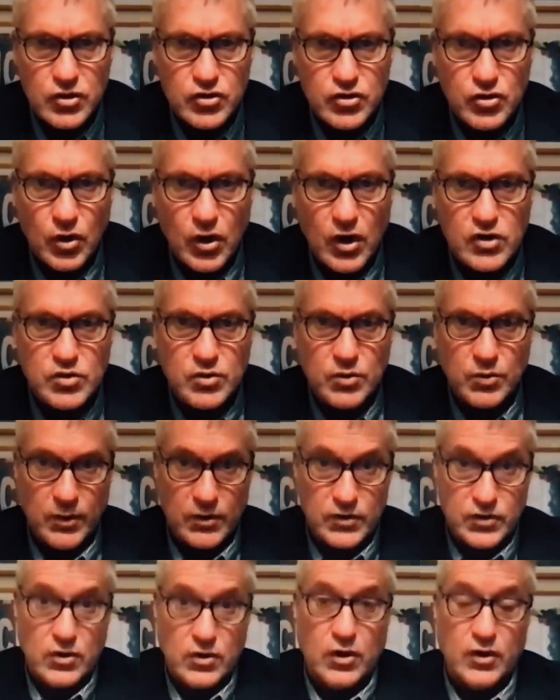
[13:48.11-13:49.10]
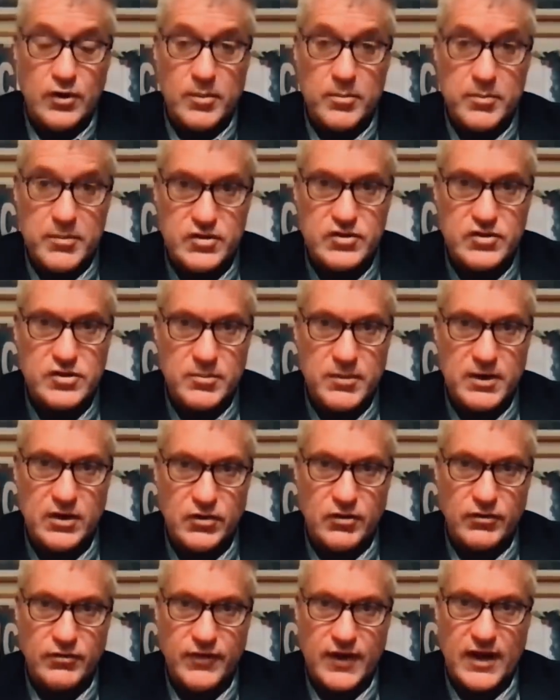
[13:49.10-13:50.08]
charged with what's called a
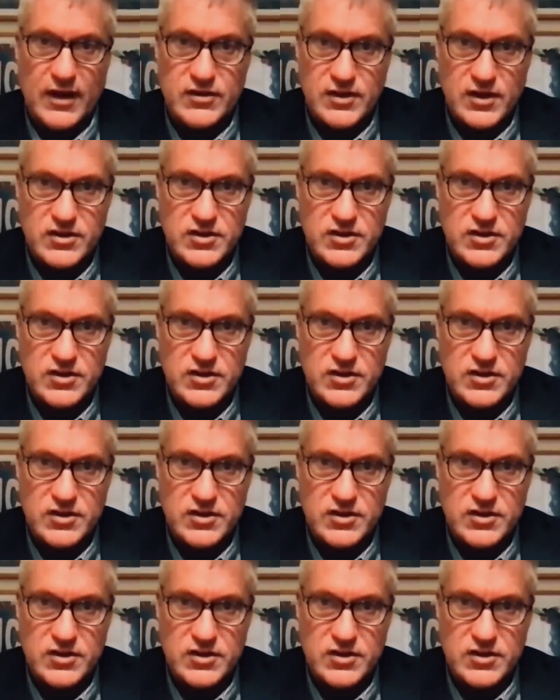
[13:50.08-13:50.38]
misdemeanor offense.